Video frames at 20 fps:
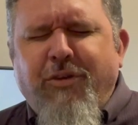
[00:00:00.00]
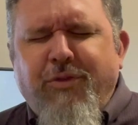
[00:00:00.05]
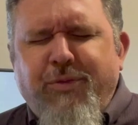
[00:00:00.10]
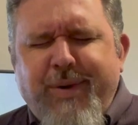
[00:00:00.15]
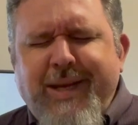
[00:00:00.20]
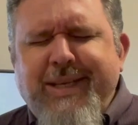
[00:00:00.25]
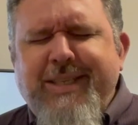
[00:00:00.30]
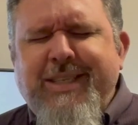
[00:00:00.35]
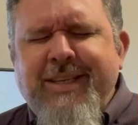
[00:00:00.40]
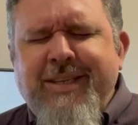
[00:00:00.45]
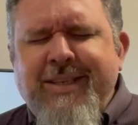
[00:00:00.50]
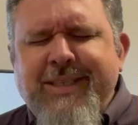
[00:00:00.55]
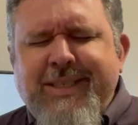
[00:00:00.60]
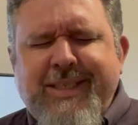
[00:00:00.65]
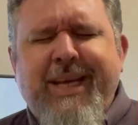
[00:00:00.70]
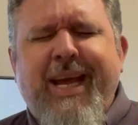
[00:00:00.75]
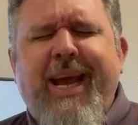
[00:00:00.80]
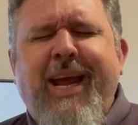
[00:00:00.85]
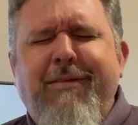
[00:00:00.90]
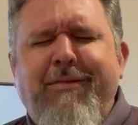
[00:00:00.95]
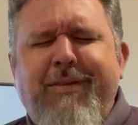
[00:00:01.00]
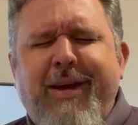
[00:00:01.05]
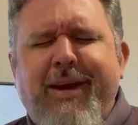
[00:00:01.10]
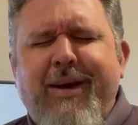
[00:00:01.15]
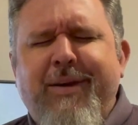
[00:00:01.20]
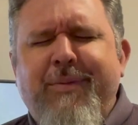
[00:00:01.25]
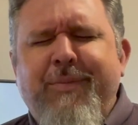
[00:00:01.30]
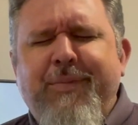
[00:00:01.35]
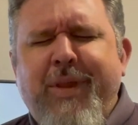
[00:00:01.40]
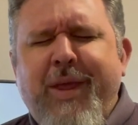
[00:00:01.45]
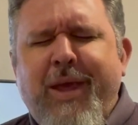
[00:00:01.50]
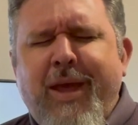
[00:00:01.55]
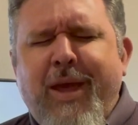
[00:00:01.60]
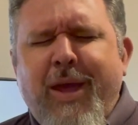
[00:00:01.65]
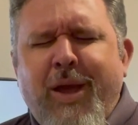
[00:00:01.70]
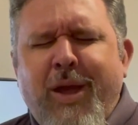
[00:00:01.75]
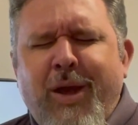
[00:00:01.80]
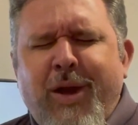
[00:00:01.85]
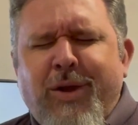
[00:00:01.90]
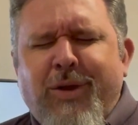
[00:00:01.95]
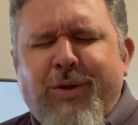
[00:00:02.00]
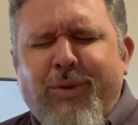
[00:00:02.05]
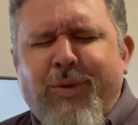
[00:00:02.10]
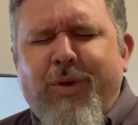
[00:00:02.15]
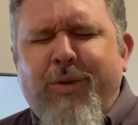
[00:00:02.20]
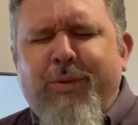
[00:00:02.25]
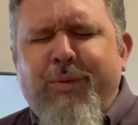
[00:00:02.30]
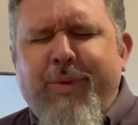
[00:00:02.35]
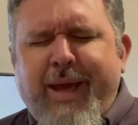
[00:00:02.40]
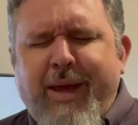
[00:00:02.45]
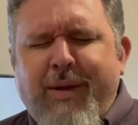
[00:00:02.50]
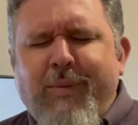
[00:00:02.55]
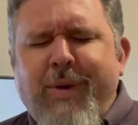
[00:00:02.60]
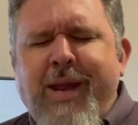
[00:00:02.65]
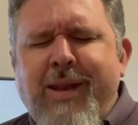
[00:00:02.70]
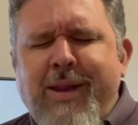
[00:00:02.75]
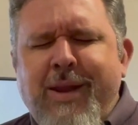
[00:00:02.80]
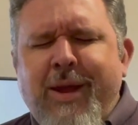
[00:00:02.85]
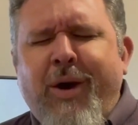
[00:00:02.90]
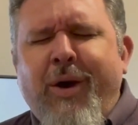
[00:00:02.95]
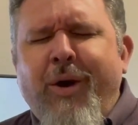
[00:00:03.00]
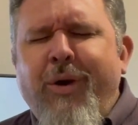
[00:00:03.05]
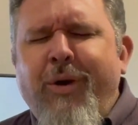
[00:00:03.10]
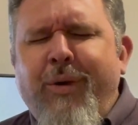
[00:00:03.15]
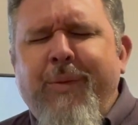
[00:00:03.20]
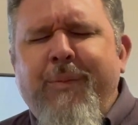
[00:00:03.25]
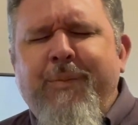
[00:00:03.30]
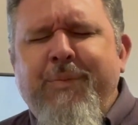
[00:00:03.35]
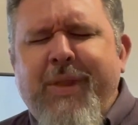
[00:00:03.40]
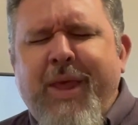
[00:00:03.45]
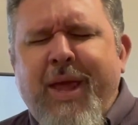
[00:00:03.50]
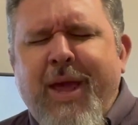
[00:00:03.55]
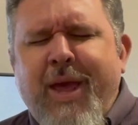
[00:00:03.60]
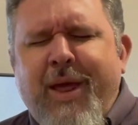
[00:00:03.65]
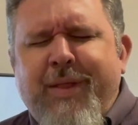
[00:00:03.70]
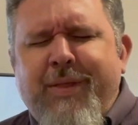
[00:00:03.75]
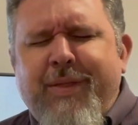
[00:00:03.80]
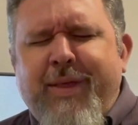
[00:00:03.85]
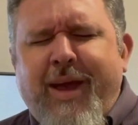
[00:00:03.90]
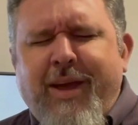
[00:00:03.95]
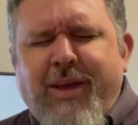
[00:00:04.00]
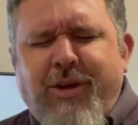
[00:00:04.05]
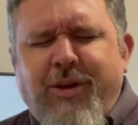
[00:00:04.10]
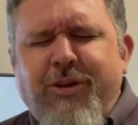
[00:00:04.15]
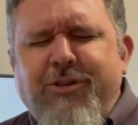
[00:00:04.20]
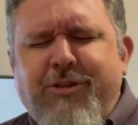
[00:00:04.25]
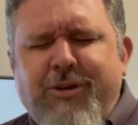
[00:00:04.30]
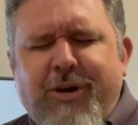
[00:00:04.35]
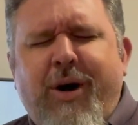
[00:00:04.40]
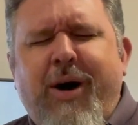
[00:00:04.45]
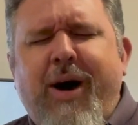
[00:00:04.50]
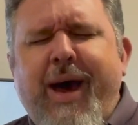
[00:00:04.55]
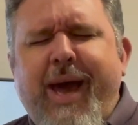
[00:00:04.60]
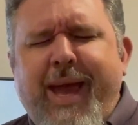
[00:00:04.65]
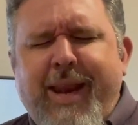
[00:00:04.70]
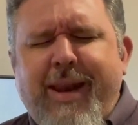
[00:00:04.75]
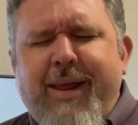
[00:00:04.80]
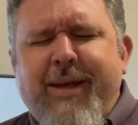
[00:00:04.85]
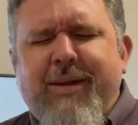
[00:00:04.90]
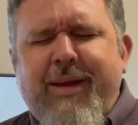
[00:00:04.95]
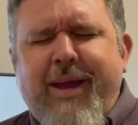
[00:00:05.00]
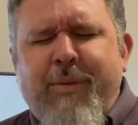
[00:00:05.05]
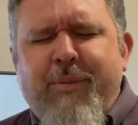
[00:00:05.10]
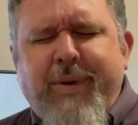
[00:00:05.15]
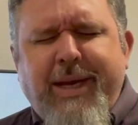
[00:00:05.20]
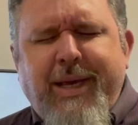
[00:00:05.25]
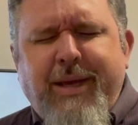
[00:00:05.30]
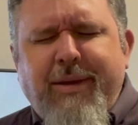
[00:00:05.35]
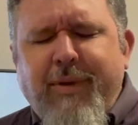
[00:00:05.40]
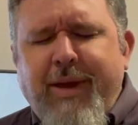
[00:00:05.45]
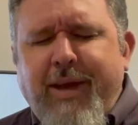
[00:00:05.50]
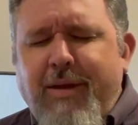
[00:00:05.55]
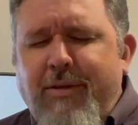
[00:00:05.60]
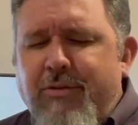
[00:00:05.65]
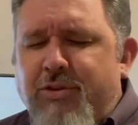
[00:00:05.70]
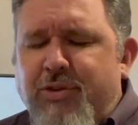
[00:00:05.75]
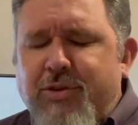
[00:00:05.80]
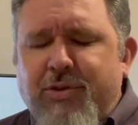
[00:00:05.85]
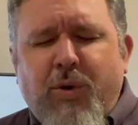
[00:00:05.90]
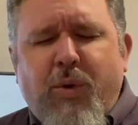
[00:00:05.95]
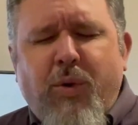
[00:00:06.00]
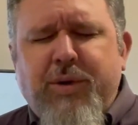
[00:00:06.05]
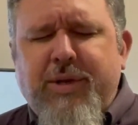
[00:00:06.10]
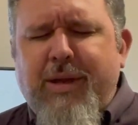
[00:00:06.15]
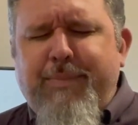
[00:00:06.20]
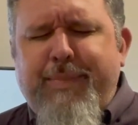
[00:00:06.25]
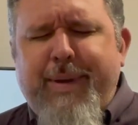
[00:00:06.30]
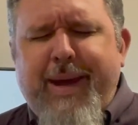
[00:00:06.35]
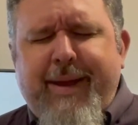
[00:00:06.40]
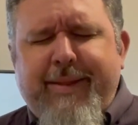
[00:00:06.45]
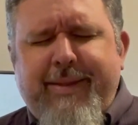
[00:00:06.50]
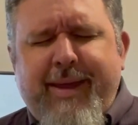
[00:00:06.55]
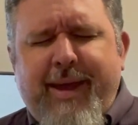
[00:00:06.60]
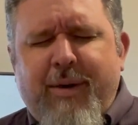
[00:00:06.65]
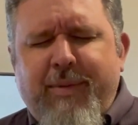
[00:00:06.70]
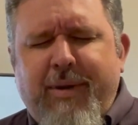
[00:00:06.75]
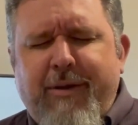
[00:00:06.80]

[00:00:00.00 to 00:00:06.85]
risen Savior. Lord, we know that you died, and we talked about that.